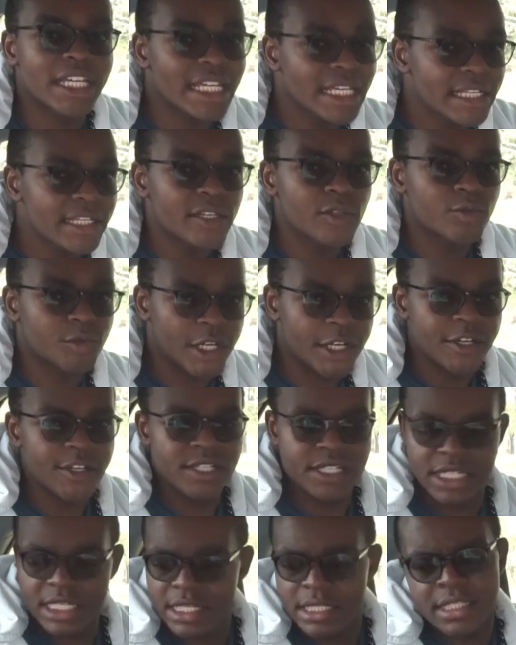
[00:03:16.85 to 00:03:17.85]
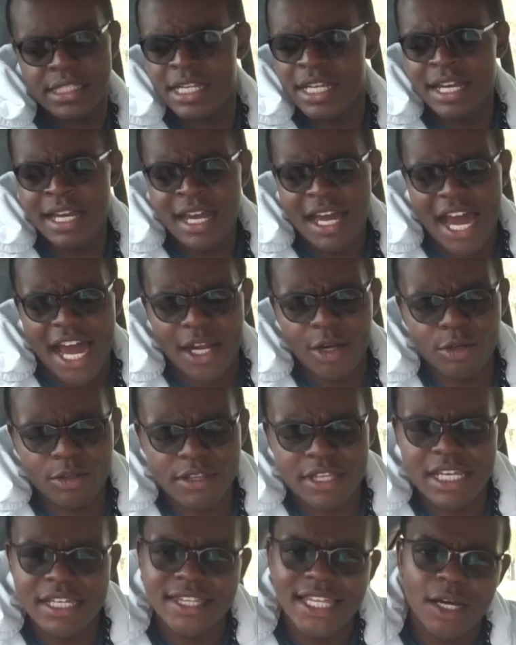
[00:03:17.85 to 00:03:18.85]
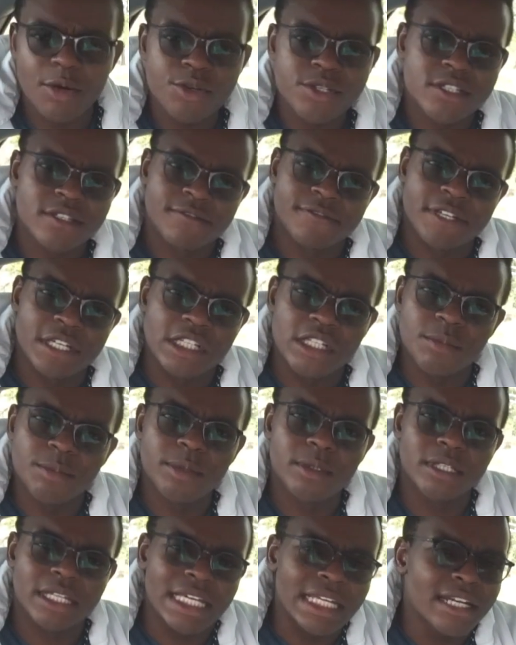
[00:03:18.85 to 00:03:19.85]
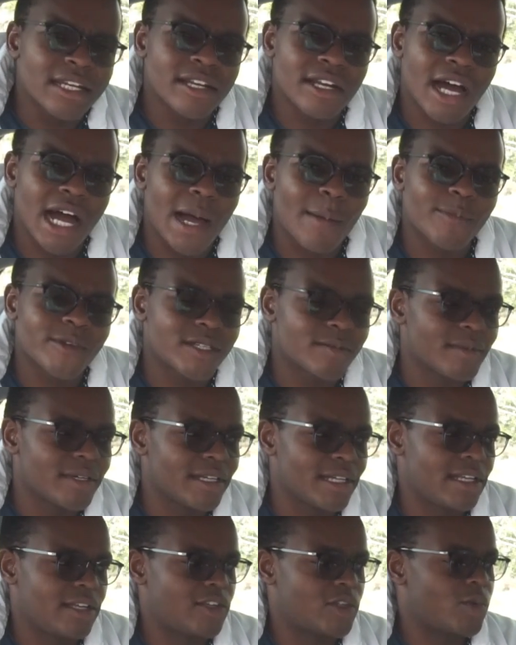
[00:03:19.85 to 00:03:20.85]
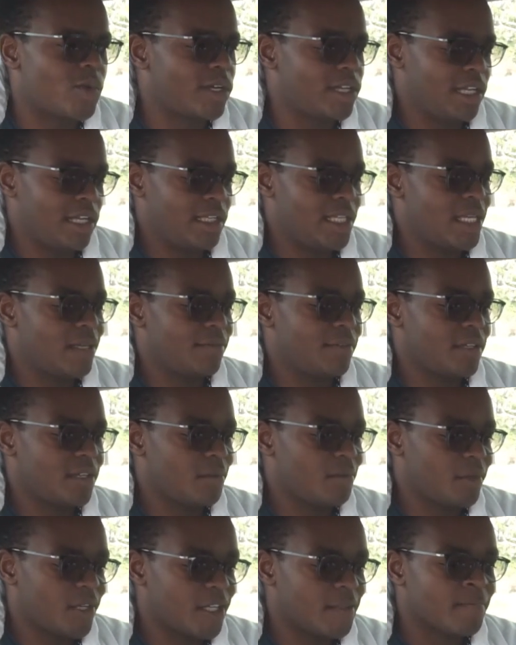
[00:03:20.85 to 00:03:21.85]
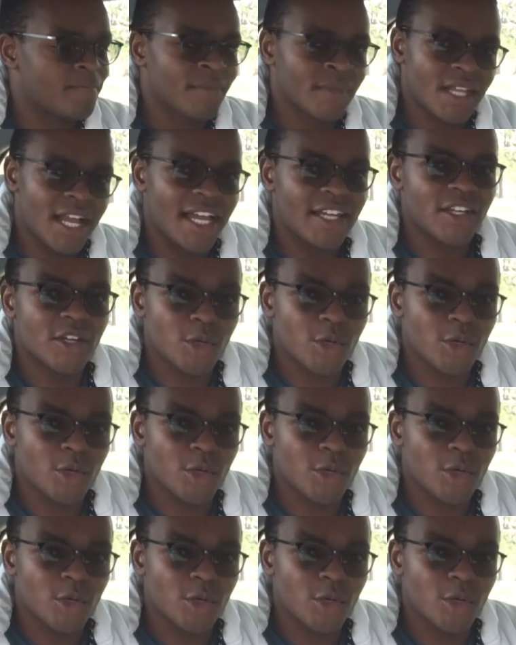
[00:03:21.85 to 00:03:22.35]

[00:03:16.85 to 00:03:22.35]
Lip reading: heated rear seats. I don't think that was available in an Optima in 2011, but I